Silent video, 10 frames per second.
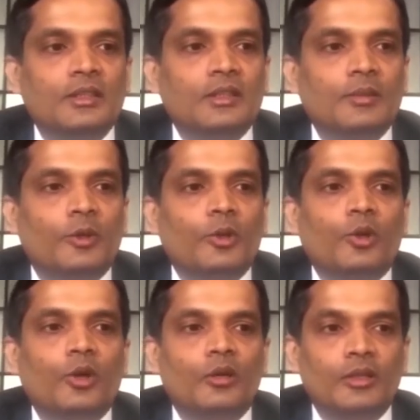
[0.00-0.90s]
patients
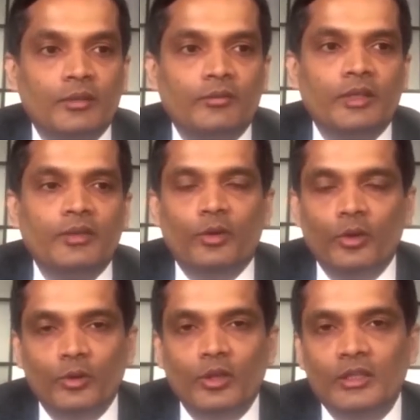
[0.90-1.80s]
with cancer or
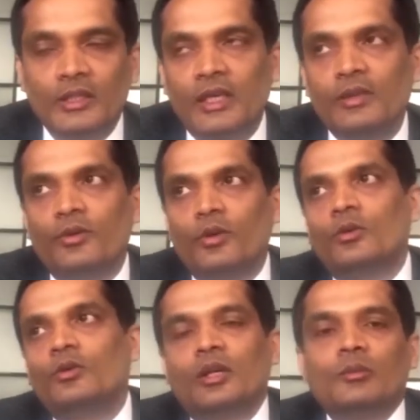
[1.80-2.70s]
patients on
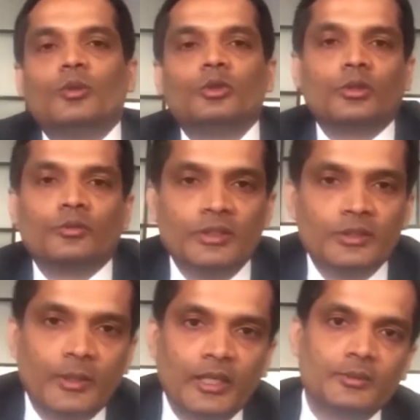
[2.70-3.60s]
steroids for
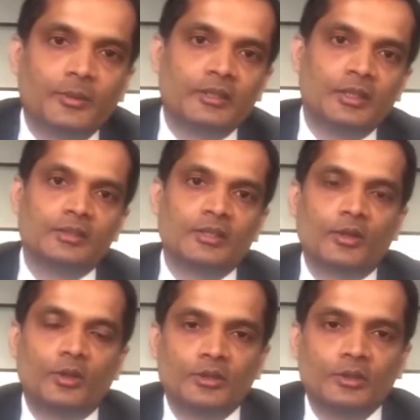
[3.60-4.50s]
some other reason
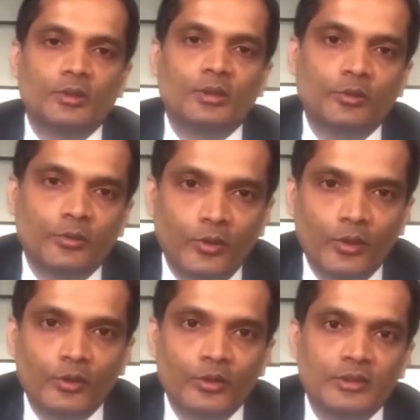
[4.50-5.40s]
yeah wherein
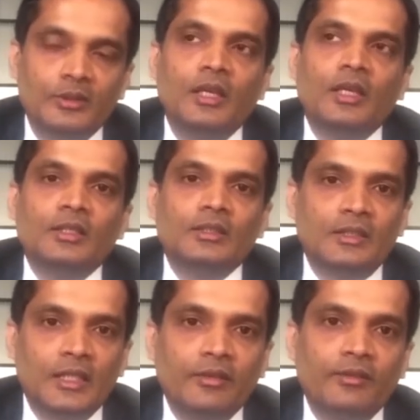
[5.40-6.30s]
you know that their bones
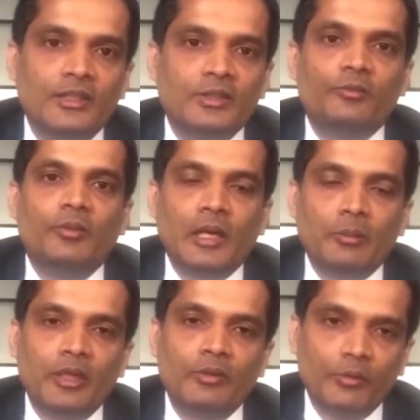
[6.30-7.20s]
are not as strong
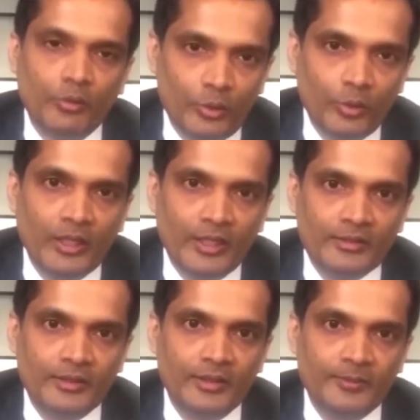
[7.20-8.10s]
as a young
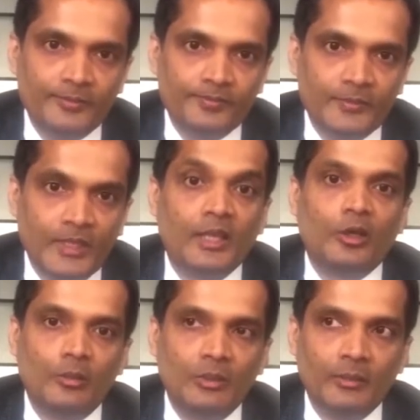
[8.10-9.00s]
individual's bones
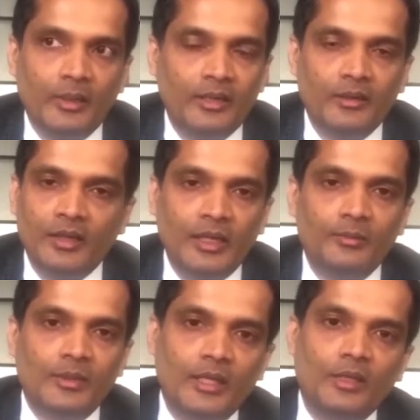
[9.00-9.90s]
and if they have a
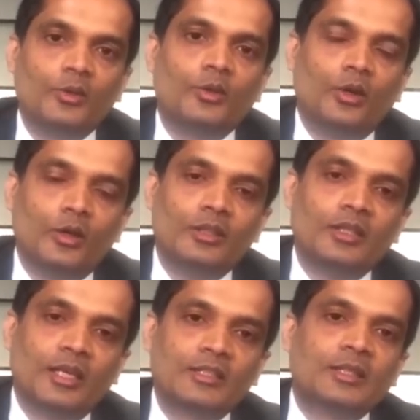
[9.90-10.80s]
small trivial fall
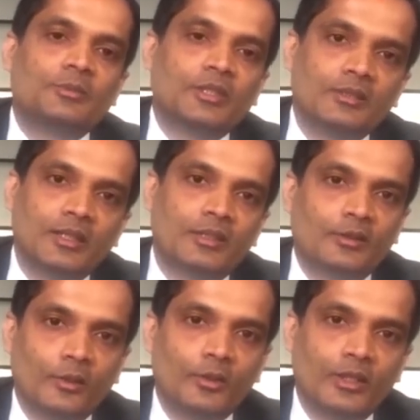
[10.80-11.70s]
also i
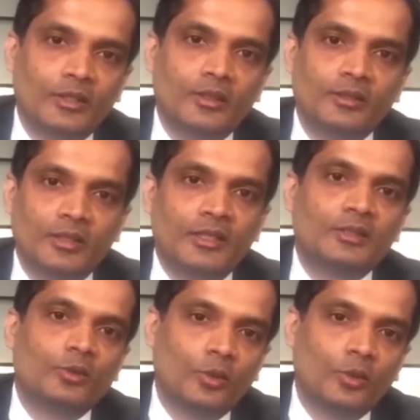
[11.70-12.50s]
think you need to take a